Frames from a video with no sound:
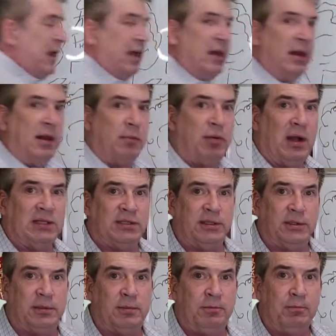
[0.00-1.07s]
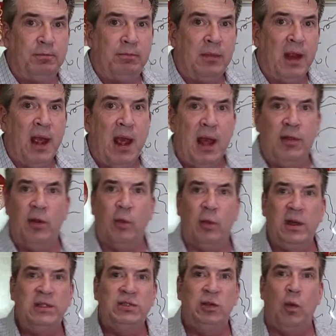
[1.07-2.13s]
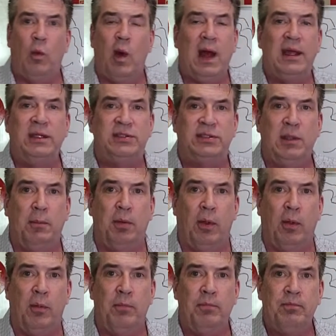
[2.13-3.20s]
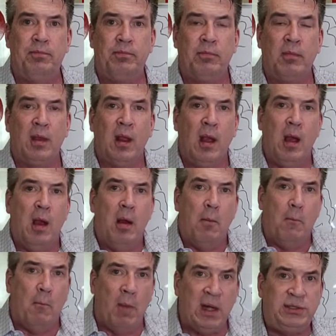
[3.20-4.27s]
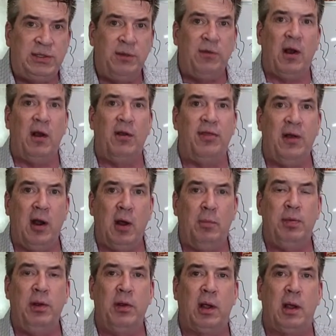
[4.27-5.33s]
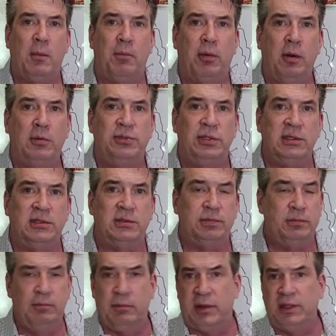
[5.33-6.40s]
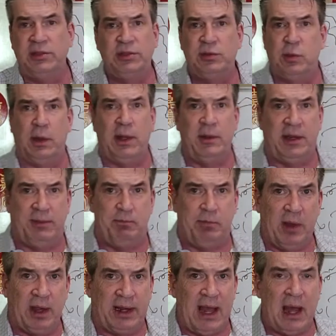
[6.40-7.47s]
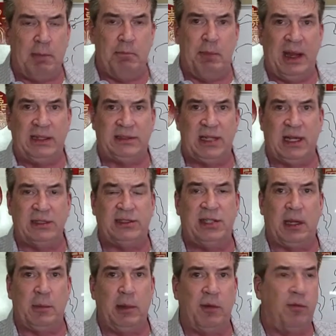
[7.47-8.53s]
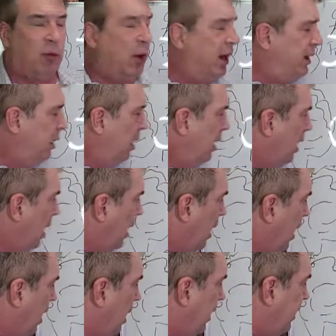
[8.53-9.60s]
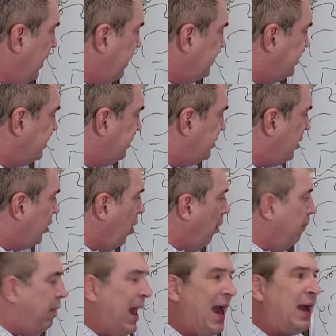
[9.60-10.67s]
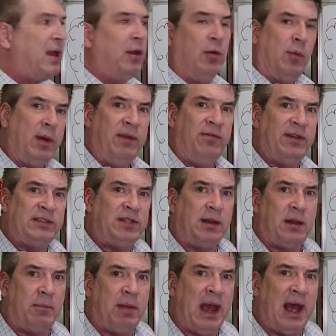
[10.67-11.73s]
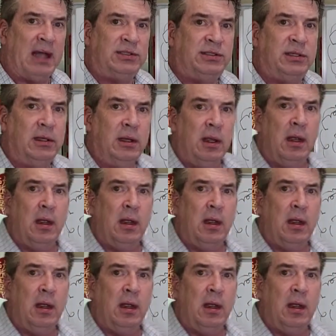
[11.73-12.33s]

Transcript: into the present. And the reason why is simple much of our therapeutic approaches, this is really, again, based on Sigmund Freud, uh, is to go back and revisit the past.